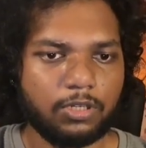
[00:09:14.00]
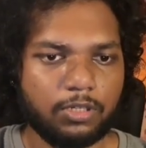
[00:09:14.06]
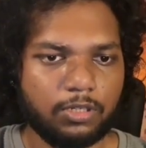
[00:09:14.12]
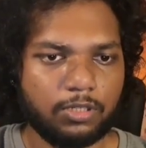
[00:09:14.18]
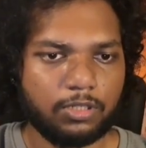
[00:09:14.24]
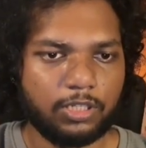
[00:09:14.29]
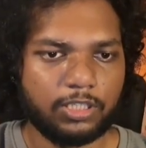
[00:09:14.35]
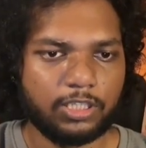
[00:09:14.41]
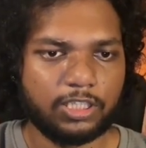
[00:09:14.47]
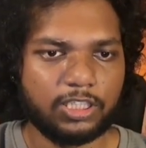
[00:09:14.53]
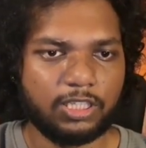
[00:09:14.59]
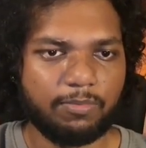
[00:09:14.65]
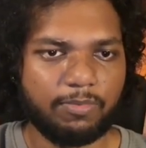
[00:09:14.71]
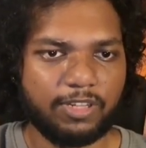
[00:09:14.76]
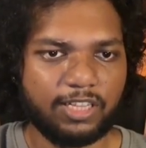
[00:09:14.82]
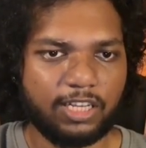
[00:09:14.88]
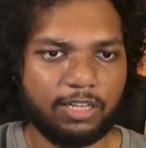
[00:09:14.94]
This is the
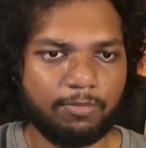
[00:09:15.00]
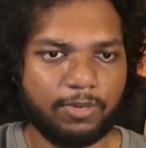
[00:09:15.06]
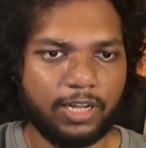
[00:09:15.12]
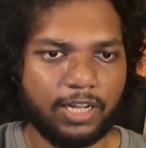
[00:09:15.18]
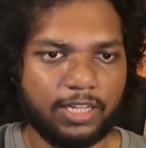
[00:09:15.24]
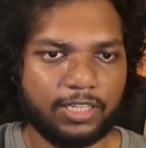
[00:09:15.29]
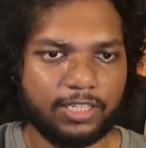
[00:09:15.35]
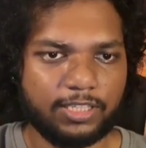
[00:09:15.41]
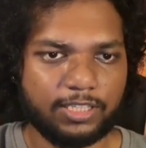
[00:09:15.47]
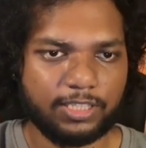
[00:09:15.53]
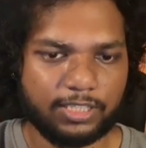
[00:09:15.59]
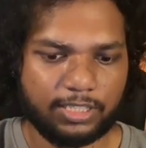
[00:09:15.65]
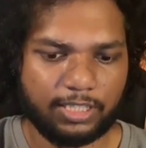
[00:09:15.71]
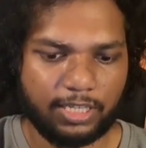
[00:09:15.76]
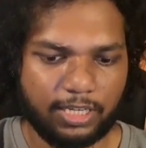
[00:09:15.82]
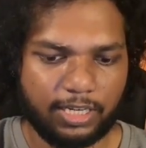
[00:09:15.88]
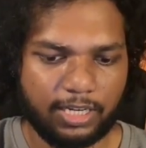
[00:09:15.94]
monthly plan. This is
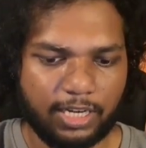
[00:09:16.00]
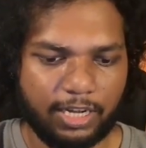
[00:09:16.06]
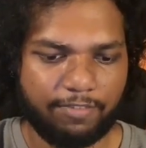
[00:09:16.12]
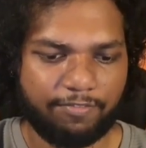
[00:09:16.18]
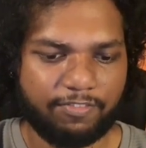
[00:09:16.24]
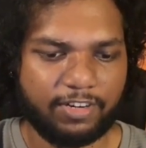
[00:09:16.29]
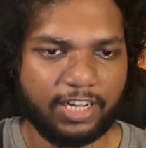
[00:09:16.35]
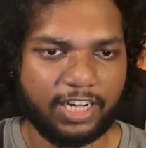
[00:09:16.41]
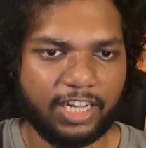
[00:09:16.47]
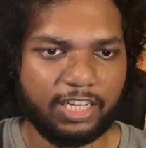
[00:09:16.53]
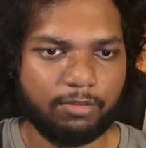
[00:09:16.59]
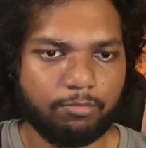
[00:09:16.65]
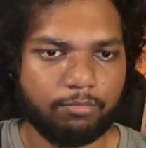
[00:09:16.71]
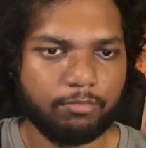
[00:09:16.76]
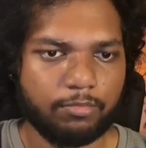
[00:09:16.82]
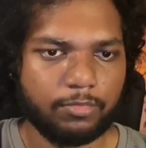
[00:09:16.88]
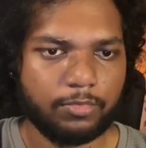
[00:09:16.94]
the lifetime
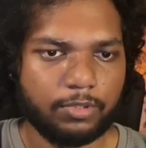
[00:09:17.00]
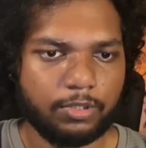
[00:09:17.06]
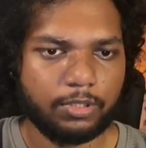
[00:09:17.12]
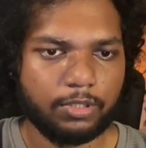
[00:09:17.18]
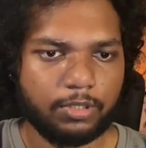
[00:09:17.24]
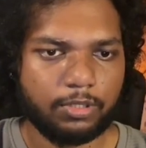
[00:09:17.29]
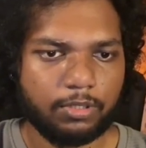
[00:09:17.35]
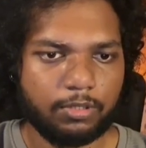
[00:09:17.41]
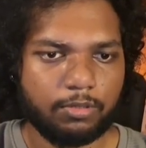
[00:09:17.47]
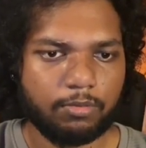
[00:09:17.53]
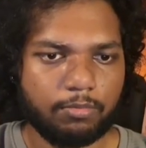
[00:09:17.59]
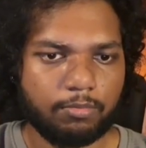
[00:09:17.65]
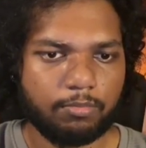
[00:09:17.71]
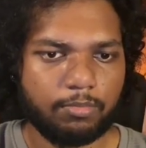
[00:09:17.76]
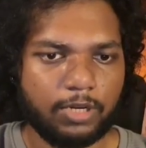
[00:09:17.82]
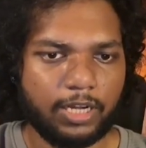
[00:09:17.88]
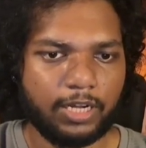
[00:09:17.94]

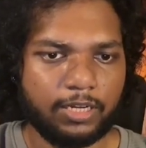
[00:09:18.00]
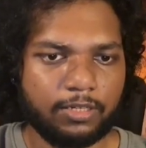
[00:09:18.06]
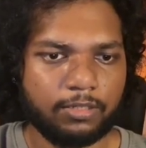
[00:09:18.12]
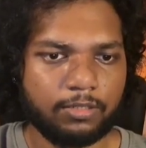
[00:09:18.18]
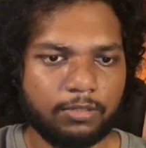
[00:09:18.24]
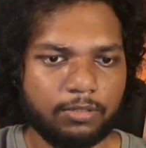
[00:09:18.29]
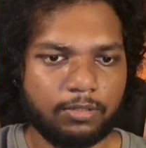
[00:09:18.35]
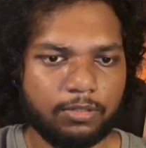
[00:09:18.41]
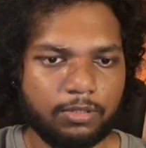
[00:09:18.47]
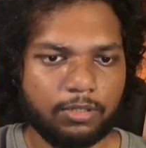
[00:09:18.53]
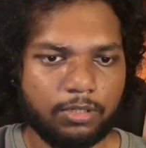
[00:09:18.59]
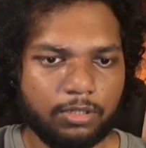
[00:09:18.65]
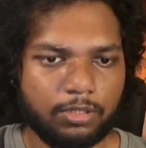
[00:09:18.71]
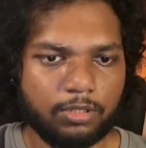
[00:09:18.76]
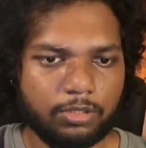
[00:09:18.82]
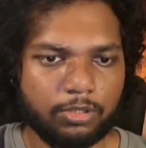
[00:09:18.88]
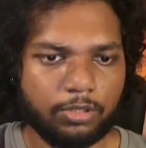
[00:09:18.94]
plan.
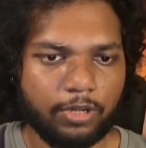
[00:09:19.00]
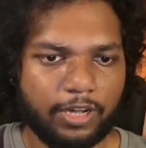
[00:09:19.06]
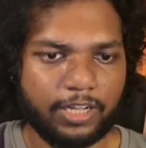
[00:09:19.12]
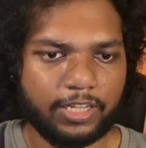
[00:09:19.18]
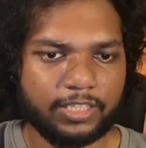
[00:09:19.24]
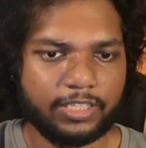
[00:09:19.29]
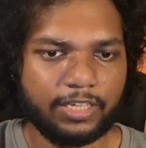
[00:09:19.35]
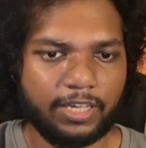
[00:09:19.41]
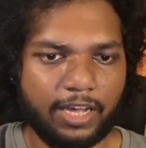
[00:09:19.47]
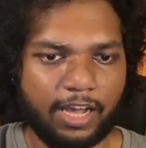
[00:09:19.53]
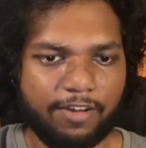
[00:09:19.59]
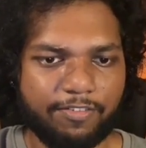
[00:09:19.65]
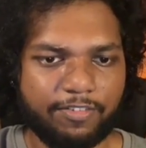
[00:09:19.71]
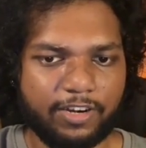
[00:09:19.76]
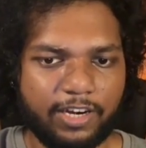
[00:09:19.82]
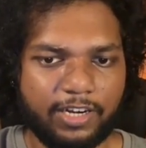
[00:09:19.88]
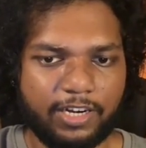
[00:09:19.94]
So you can see I've
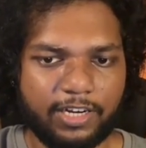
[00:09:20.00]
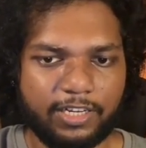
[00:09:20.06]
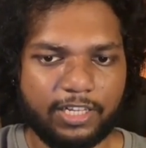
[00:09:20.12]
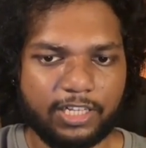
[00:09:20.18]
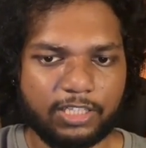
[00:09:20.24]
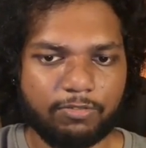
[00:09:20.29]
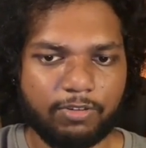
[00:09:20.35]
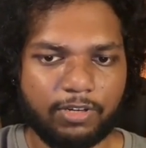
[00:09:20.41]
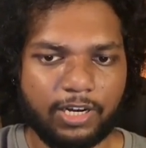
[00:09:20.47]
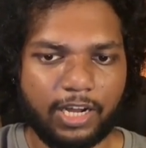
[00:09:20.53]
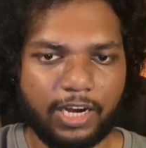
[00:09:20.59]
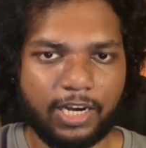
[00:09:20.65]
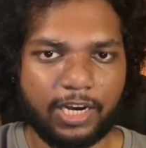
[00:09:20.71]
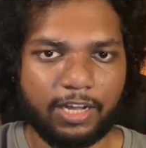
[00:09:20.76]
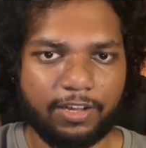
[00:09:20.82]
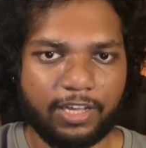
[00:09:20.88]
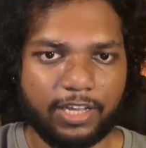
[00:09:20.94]
created this one, and
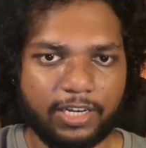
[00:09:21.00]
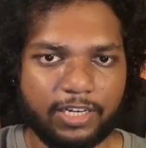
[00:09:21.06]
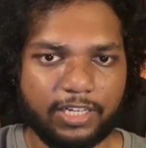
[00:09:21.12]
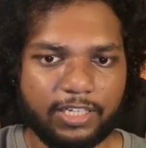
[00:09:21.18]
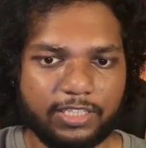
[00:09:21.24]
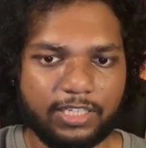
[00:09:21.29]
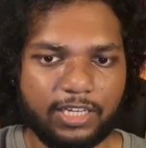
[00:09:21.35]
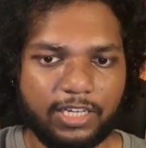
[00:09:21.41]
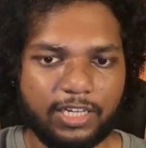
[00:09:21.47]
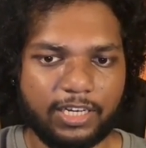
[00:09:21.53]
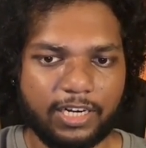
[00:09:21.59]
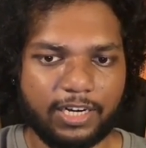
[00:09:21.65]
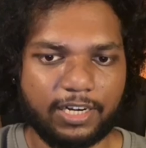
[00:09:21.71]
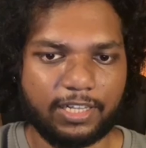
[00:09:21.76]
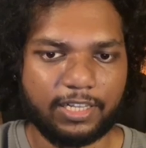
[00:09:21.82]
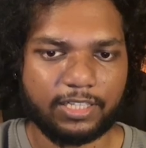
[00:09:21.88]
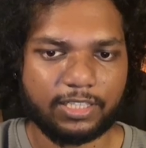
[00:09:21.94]
I can easily
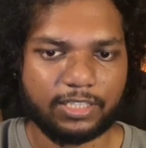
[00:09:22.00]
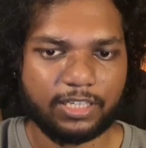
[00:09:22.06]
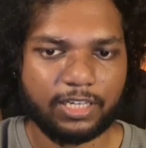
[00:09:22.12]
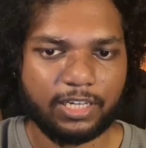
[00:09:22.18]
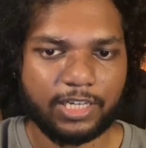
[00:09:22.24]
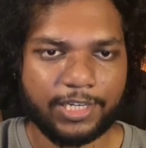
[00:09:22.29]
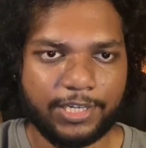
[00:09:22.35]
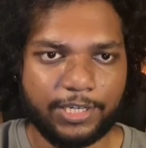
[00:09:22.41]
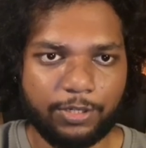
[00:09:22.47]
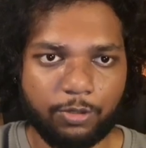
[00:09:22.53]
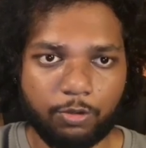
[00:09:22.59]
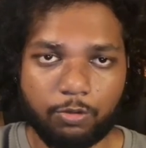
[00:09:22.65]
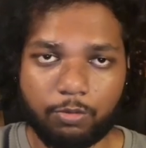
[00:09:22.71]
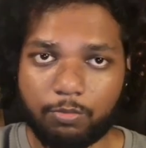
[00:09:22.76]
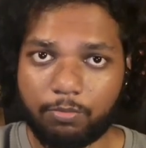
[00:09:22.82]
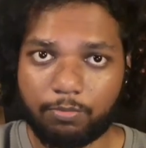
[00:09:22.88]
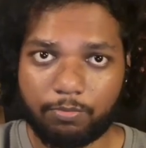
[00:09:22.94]
create this new
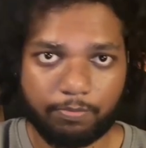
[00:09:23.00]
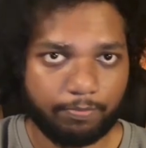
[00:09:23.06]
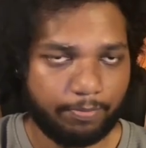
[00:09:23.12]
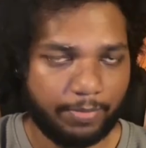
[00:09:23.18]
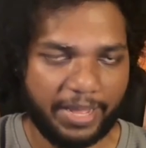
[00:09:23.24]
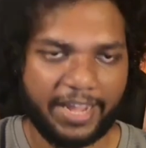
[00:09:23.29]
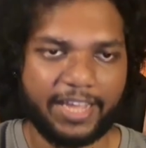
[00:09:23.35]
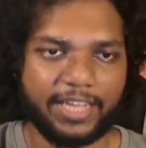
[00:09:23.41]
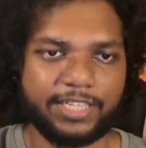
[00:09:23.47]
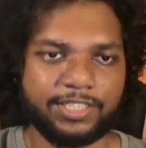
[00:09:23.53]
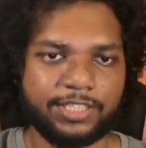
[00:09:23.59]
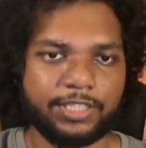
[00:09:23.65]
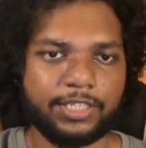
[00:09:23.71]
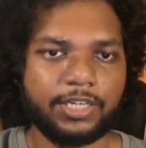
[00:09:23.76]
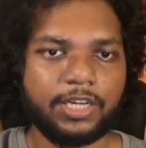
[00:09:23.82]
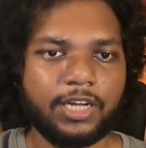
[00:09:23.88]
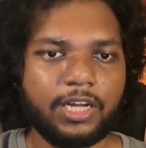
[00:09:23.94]
package.
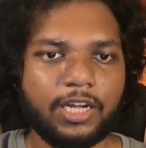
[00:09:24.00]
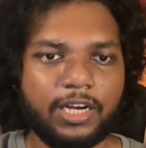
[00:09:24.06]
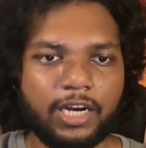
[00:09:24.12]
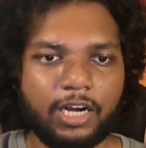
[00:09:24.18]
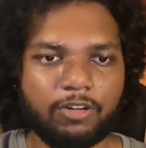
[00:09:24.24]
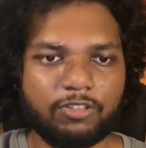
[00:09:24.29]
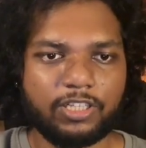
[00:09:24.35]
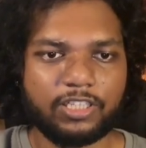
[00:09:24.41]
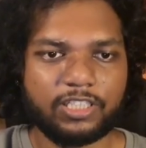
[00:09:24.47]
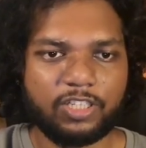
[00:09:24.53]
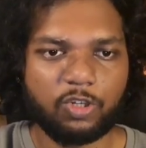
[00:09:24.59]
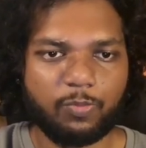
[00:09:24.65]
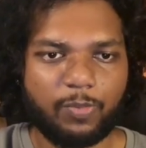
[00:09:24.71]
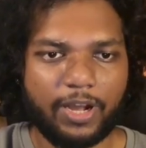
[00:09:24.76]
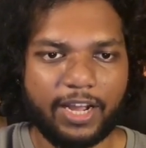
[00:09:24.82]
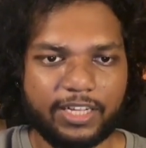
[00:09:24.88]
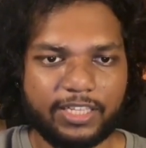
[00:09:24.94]
Now this new
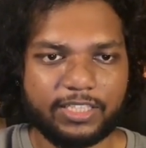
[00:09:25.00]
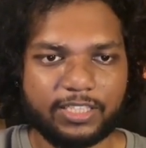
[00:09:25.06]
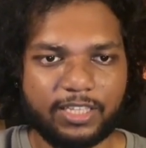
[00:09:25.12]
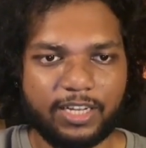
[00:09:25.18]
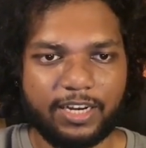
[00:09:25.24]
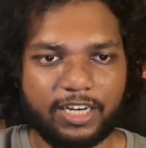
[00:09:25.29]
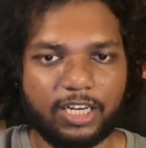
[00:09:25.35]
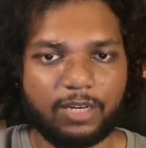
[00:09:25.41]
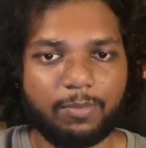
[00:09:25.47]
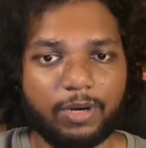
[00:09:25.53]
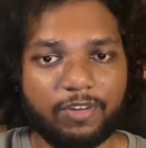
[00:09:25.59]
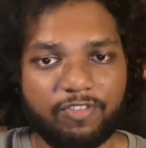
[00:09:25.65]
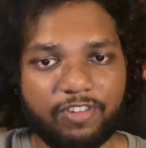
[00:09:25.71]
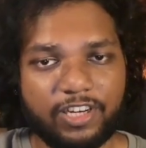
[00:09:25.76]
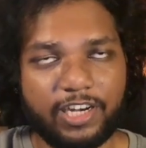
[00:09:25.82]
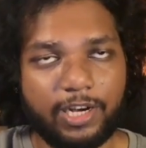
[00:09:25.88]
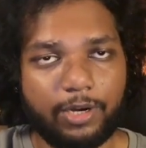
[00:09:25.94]
package is created, but
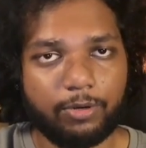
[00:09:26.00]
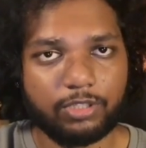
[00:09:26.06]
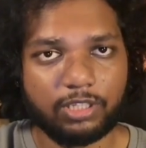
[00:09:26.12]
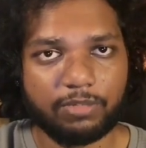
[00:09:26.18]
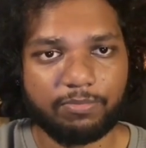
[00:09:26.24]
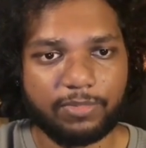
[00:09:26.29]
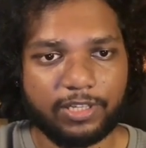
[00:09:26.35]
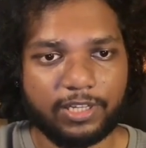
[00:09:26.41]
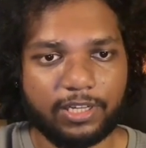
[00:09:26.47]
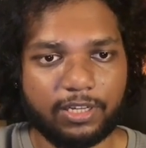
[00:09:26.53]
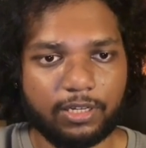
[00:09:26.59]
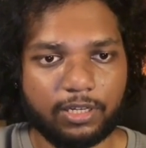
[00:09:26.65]
we need to